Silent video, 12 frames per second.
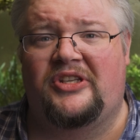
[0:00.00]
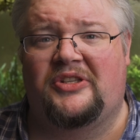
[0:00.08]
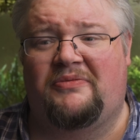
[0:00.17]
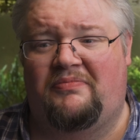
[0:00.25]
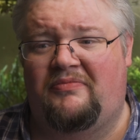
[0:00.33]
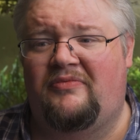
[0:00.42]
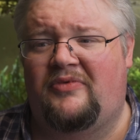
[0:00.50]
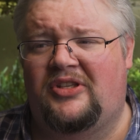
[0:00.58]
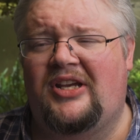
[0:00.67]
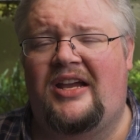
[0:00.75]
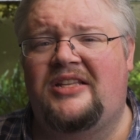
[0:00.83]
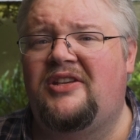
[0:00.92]
is
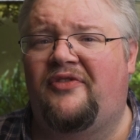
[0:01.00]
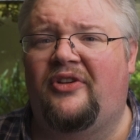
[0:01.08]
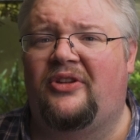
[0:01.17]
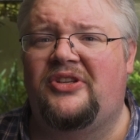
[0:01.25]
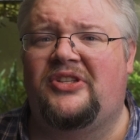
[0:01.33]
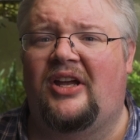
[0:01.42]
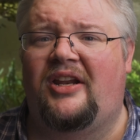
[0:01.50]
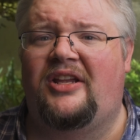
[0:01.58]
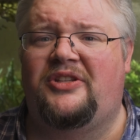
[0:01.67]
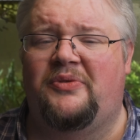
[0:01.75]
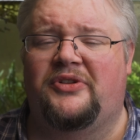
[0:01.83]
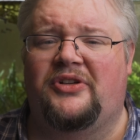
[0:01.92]
scientifically
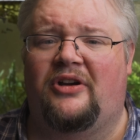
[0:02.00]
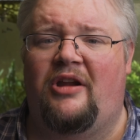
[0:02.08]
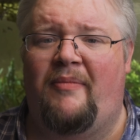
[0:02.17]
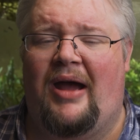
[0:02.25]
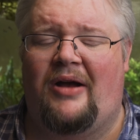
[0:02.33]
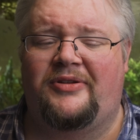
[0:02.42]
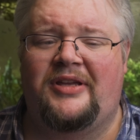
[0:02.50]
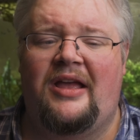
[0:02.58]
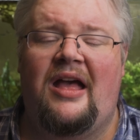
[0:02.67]
studied to a certain amount,